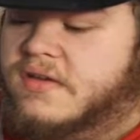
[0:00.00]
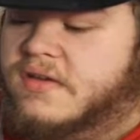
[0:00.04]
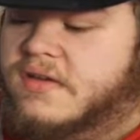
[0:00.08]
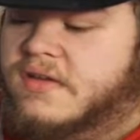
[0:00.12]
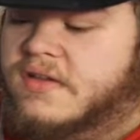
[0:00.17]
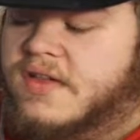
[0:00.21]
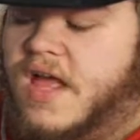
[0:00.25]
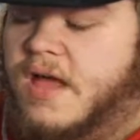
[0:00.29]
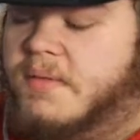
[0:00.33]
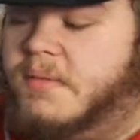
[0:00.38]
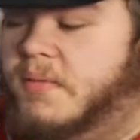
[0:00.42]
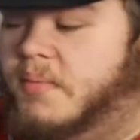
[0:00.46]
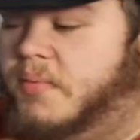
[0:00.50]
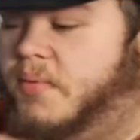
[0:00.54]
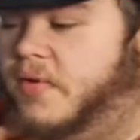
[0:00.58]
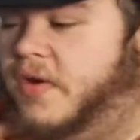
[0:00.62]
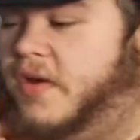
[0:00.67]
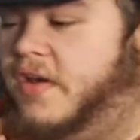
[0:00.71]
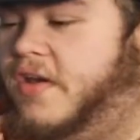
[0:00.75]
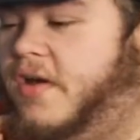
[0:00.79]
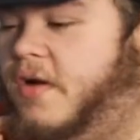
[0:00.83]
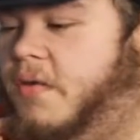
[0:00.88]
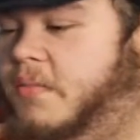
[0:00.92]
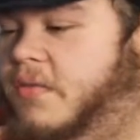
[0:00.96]
That'd be
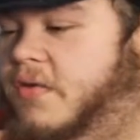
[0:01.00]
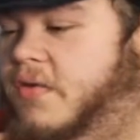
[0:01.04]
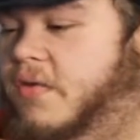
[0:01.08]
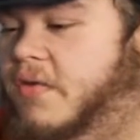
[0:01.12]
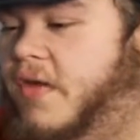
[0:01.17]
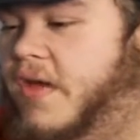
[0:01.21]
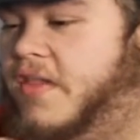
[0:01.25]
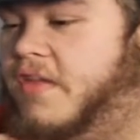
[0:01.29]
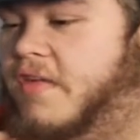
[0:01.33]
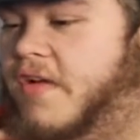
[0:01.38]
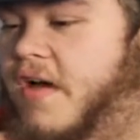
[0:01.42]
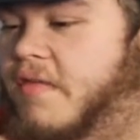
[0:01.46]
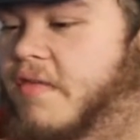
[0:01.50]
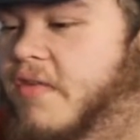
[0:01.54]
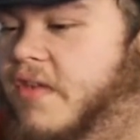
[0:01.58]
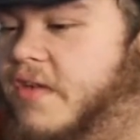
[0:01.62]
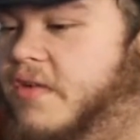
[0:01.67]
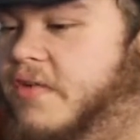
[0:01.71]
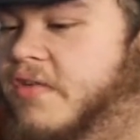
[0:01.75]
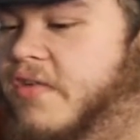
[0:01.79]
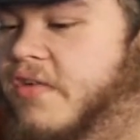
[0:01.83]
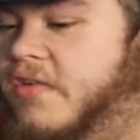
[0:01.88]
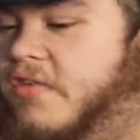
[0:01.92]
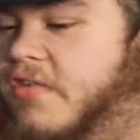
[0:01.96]
pretty dope too. Like their
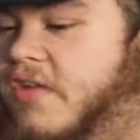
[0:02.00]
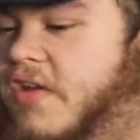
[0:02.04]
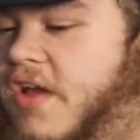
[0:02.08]
evolutions,